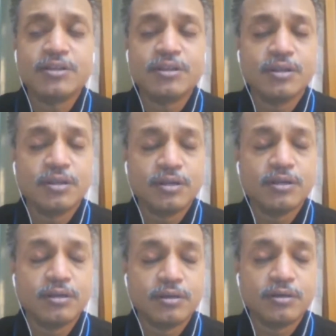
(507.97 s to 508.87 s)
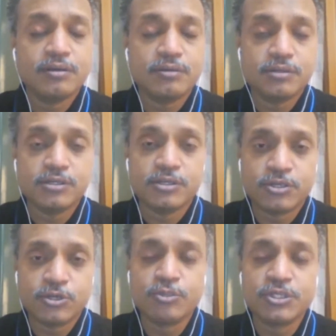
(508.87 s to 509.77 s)
which beat
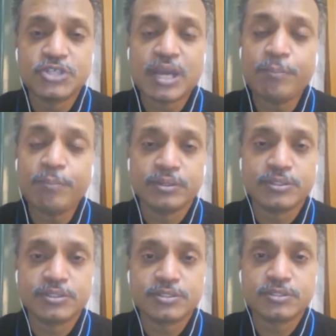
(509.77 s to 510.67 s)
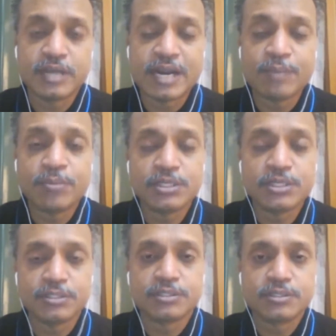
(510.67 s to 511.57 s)
human
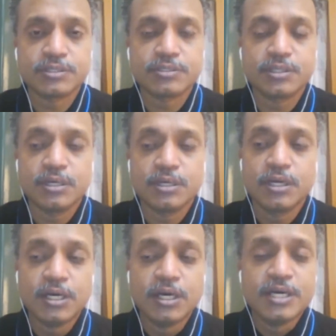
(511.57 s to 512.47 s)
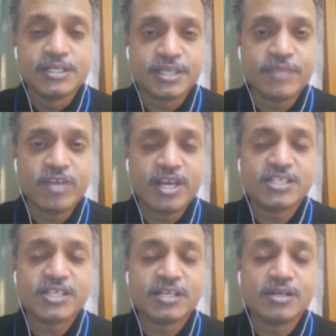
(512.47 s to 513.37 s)
champions, grandmasters.
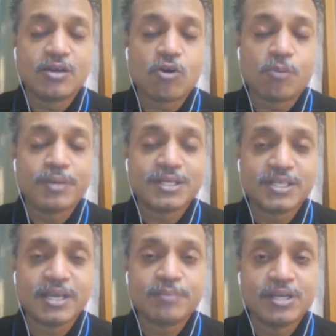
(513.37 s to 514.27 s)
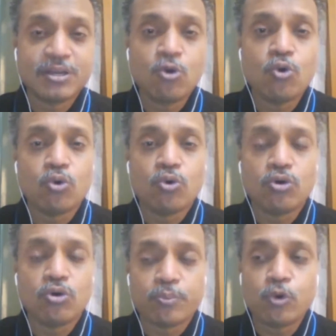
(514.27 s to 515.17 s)
Same way, let's take a complex game
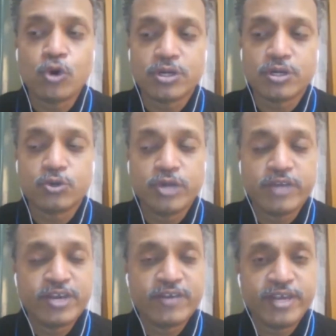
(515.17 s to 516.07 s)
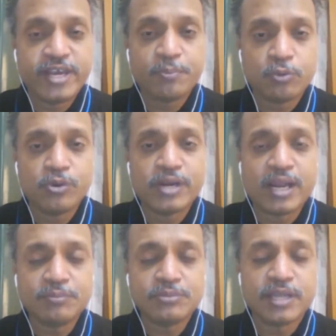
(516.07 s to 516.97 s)
like Go or poker. Today we have
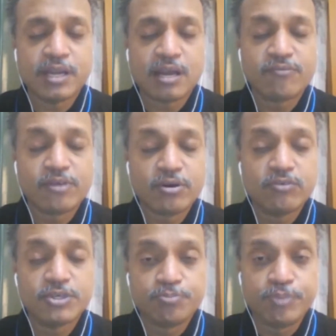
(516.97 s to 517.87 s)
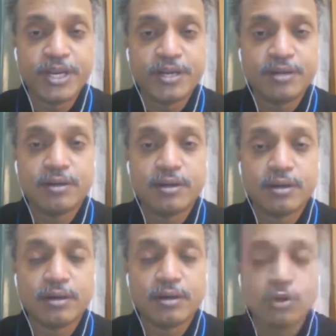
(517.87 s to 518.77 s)
AI programs like AlphaGo, which
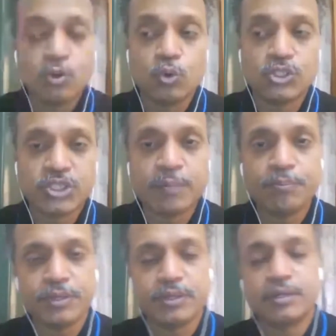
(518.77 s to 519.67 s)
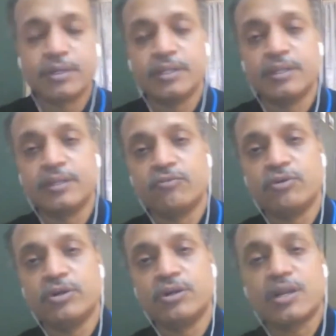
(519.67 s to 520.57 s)
beat Go champion
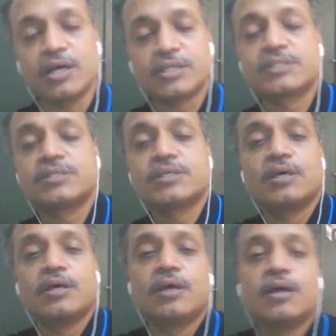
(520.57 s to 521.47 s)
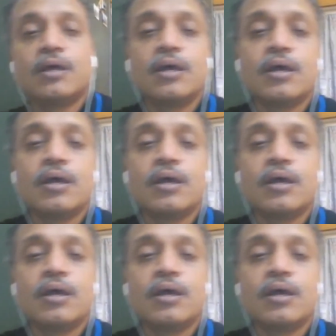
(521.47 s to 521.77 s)
in the world-class